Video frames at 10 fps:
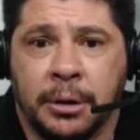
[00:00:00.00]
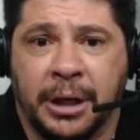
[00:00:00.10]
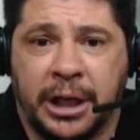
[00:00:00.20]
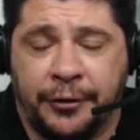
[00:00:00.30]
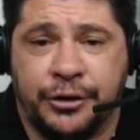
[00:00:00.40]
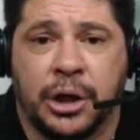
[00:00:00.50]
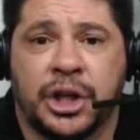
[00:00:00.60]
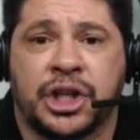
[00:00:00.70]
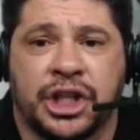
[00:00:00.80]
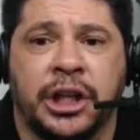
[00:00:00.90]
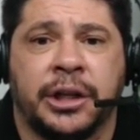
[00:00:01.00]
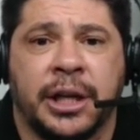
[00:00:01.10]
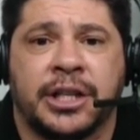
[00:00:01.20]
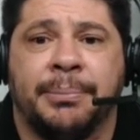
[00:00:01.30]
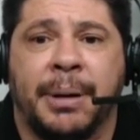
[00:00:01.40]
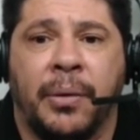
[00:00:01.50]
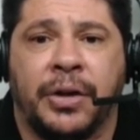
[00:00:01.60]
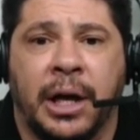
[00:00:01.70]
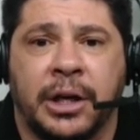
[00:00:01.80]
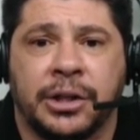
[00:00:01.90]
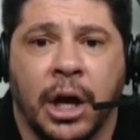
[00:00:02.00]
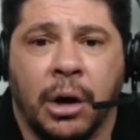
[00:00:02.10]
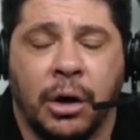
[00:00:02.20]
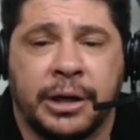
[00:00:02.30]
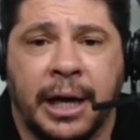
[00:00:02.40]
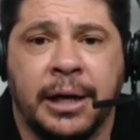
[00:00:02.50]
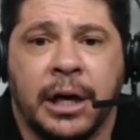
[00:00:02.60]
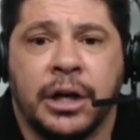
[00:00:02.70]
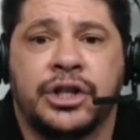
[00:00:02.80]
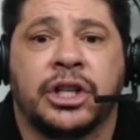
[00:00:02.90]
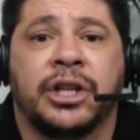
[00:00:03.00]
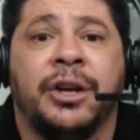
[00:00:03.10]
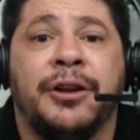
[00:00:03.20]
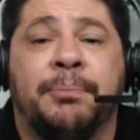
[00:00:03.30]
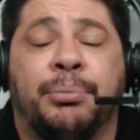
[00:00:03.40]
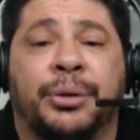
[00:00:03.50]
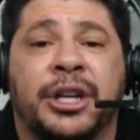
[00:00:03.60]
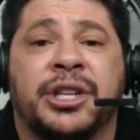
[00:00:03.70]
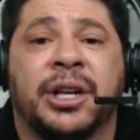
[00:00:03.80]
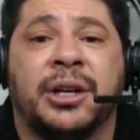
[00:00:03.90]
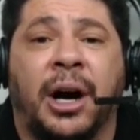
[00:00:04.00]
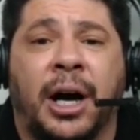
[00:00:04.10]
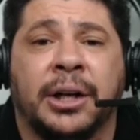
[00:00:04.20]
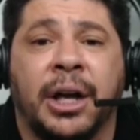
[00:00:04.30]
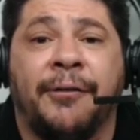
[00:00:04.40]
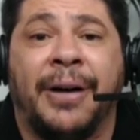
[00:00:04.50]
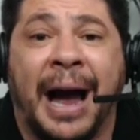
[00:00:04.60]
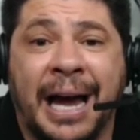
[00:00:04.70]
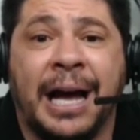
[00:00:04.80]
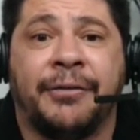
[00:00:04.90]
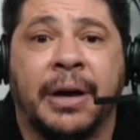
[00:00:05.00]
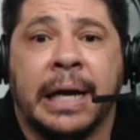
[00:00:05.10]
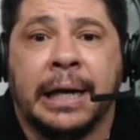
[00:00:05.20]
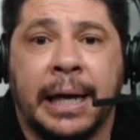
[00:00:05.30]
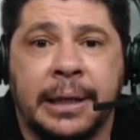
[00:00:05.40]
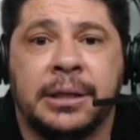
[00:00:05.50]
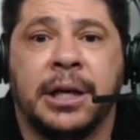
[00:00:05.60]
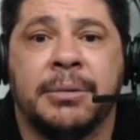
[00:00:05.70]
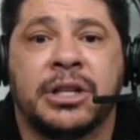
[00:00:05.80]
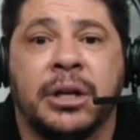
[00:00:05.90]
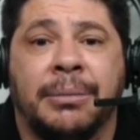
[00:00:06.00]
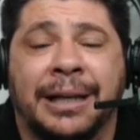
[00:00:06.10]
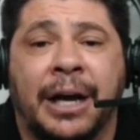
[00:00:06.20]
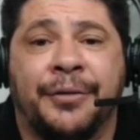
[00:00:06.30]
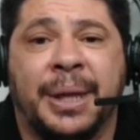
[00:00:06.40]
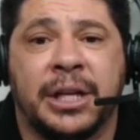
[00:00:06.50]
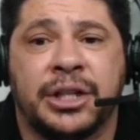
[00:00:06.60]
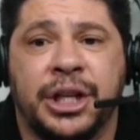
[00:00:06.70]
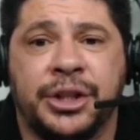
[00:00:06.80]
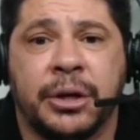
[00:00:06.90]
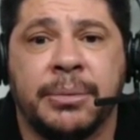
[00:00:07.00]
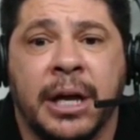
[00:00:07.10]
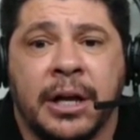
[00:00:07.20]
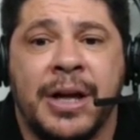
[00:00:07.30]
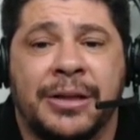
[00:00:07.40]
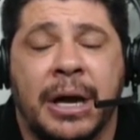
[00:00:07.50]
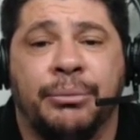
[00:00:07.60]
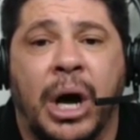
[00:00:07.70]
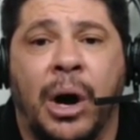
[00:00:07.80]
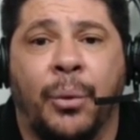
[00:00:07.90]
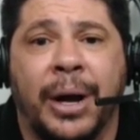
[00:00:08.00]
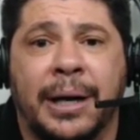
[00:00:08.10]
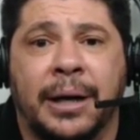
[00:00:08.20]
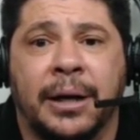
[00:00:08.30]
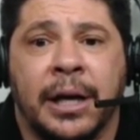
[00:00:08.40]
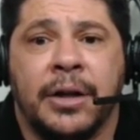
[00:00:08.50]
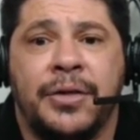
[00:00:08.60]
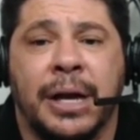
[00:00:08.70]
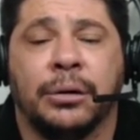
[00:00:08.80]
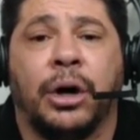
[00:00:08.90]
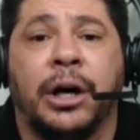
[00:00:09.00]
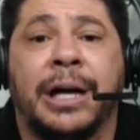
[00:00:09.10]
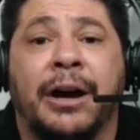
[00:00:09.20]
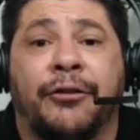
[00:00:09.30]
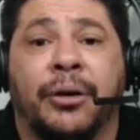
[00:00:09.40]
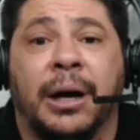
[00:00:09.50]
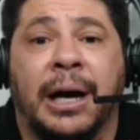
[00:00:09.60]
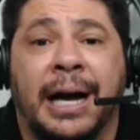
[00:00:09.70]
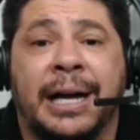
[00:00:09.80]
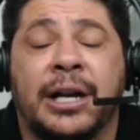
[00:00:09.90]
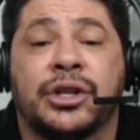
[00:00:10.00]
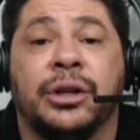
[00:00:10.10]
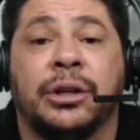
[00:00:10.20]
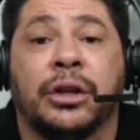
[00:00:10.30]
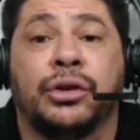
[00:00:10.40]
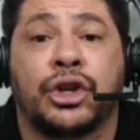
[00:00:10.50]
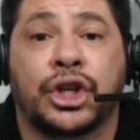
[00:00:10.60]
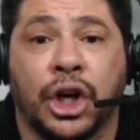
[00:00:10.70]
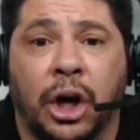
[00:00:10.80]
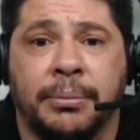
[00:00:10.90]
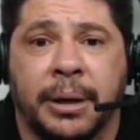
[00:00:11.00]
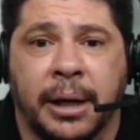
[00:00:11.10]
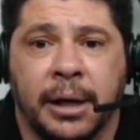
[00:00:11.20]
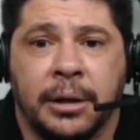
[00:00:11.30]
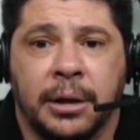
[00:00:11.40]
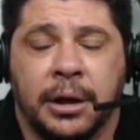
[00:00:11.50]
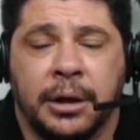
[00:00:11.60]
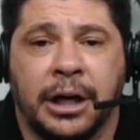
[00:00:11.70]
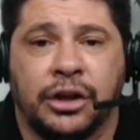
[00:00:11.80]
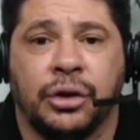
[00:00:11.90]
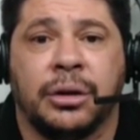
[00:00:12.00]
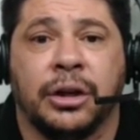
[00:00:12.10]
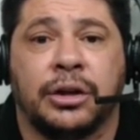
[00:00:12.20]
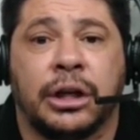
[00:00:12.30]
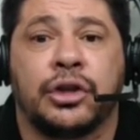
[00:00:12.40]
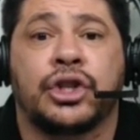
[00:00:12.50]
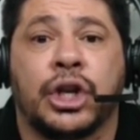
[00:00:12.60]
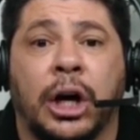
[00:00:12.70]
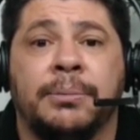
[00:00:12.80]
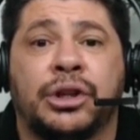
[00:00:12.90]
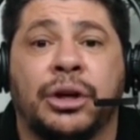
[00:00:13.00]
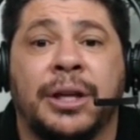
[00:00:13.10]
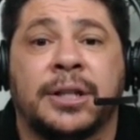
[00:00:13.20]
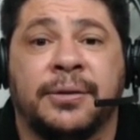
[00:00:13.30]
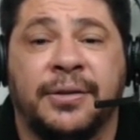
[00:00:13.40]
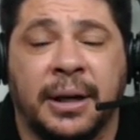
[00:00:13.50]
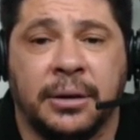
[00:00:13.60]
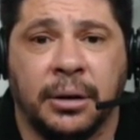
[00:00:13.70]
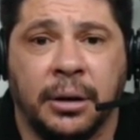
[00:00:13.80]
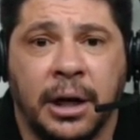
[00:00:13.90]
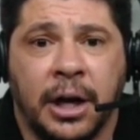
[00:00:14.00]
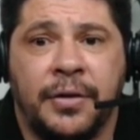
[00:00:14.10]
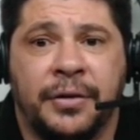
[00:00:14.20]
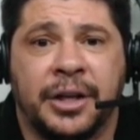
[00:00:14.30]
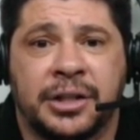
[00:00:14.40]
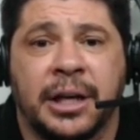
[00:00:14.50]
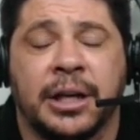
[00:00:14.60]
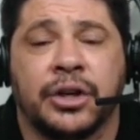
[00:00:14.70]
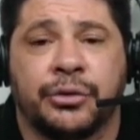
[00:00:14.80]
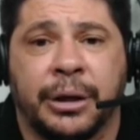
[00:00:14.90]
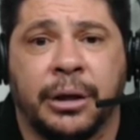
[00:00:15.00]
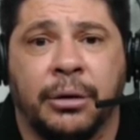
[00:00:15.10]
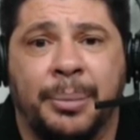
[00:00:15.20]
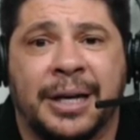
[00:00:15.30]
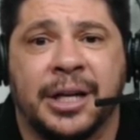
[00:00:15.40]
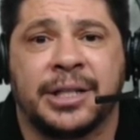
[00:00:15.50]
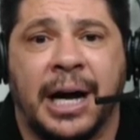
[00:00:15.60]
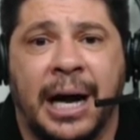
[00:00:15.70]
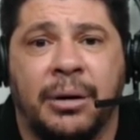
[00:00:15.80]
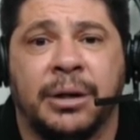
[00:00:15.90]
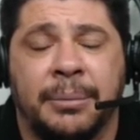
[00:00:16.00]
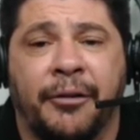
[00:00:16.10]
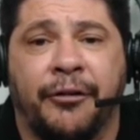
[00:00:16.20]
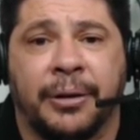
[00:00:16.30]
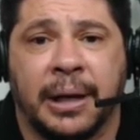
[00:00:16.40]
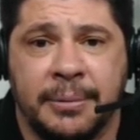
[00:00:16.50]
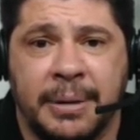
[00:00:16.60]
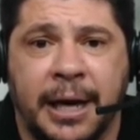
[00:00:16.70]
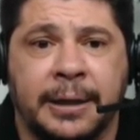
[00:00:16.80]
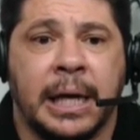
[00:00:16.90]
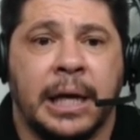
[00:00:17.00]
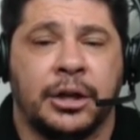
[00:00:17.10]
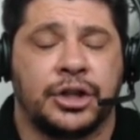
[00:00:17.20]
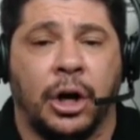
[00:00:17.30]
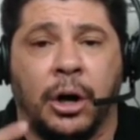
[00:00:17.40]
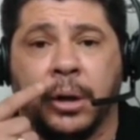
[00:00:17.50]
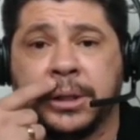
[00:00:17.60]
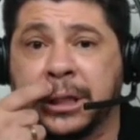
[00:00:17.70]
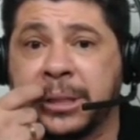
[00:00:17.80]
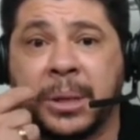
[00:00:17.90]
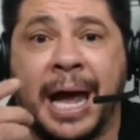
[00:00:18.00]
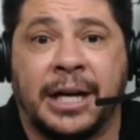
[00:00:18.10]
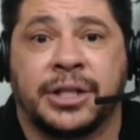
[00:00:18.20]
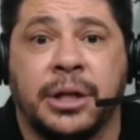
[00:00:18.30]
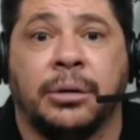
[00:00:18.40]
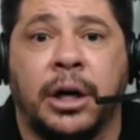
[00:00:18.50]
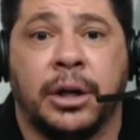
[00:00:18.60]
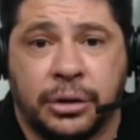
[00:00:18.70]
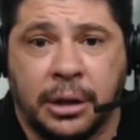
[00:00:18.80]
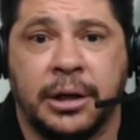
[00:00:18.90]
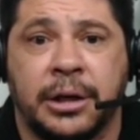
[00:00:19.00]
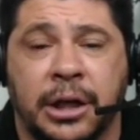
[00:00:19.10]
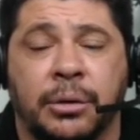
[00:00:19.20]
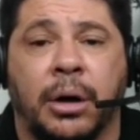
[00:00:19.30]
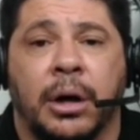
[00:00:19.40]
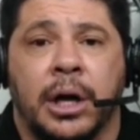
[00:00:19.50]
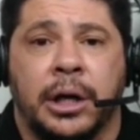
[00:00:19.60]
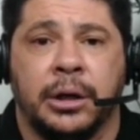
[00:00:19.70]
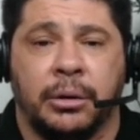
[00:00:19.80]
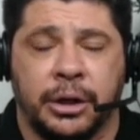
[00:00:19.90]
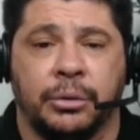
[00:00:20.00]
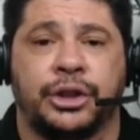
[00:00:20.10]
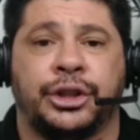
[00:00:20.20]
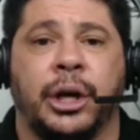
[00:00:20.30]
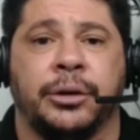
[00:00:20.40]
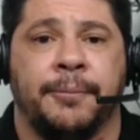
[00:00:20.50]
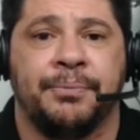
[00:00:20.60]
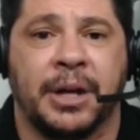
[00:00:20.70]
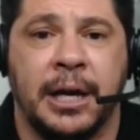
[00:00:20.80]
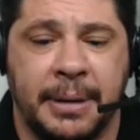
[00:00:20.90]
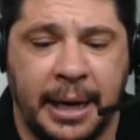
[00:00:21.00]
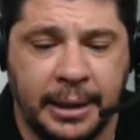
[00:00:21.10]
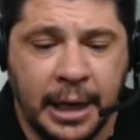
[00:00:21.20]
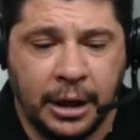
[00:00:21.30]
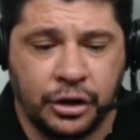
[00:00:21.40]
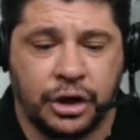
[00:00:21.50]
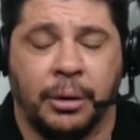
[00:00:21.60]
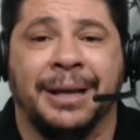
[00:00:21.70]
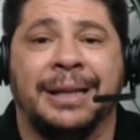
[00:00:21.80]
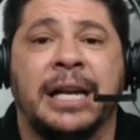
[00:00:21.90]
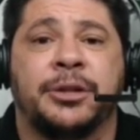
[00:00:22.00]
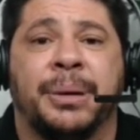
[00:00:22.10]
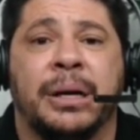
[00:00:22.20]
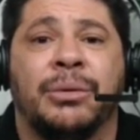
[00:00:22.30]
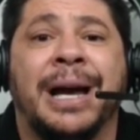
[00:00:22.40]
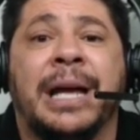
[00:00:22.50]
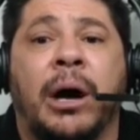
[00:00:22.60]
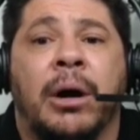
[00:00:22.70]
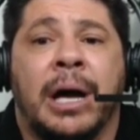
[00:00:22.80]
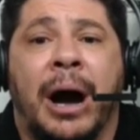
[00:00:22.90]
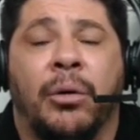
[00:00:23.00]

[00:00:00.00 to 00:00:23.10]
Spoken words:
But if you're serious about this, okay, just even pray, say, God, if I have any demons in my life that is hindering me that I'm not aware, then Lord, I ask you that you show me, that you show me through this video that this thing is real because I want to be free. Amen? And so just ask the Lord and He will, you know, He will show you. Amen? And so, but let's pray right now.